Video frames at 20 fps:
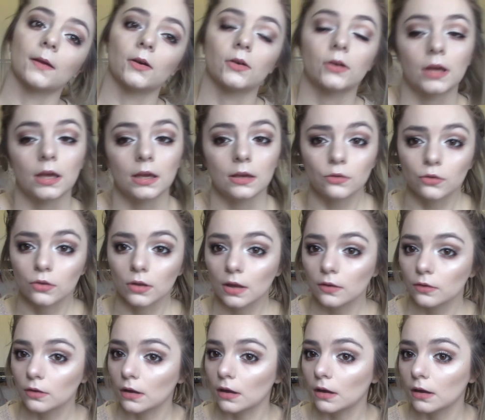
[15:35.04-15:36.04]
Okay, so
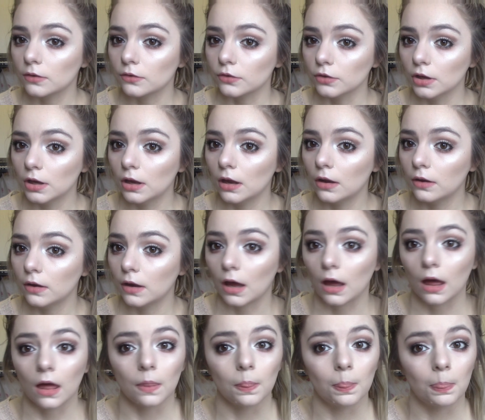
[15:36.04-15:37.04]
that's our eyes done.
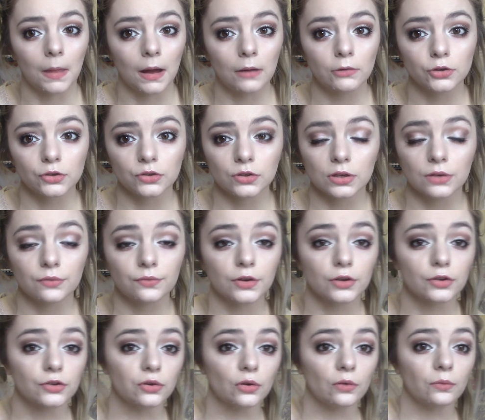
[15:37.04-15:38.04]
Now we just need to
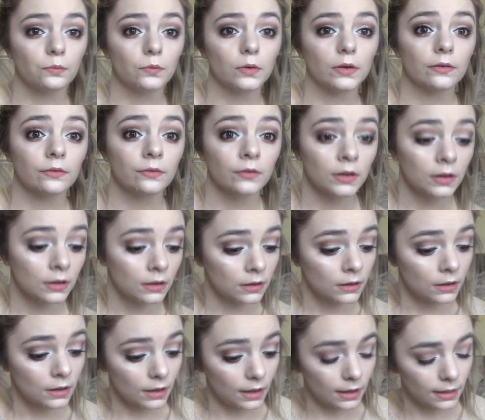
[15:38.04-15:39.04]
finish it off with
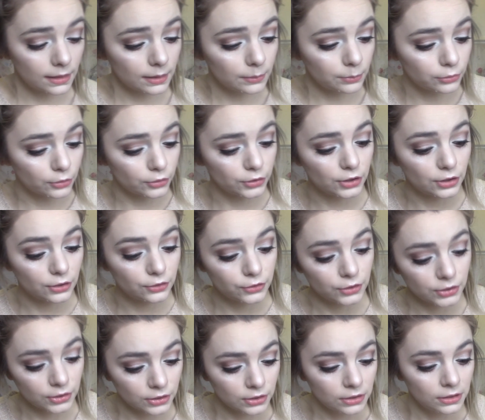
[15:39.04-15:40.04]
a lip product.
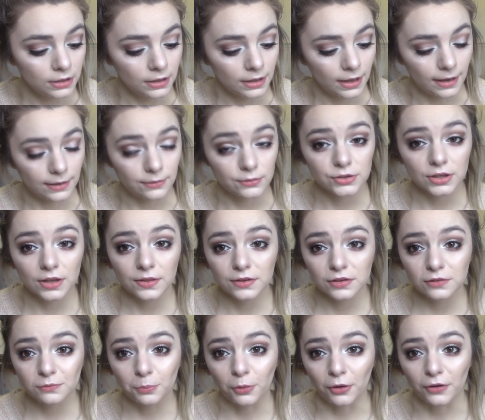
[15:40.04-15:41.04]
And it was at
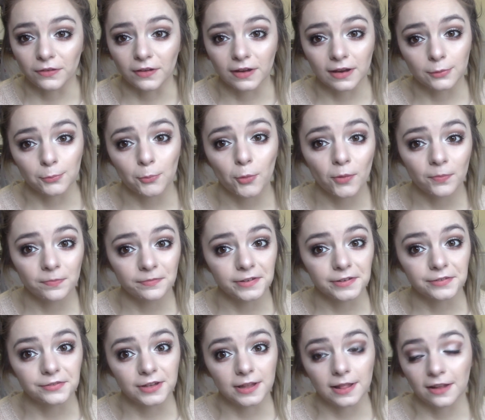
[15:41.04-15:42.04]
this point I had
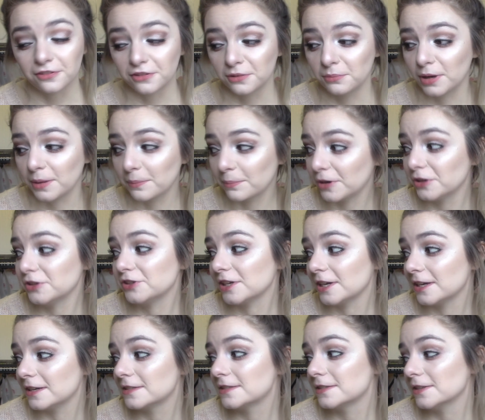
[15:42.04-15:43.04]
$150 left in my
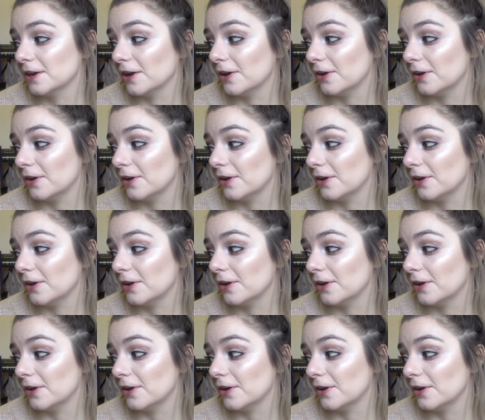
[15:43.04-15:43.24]
budget, so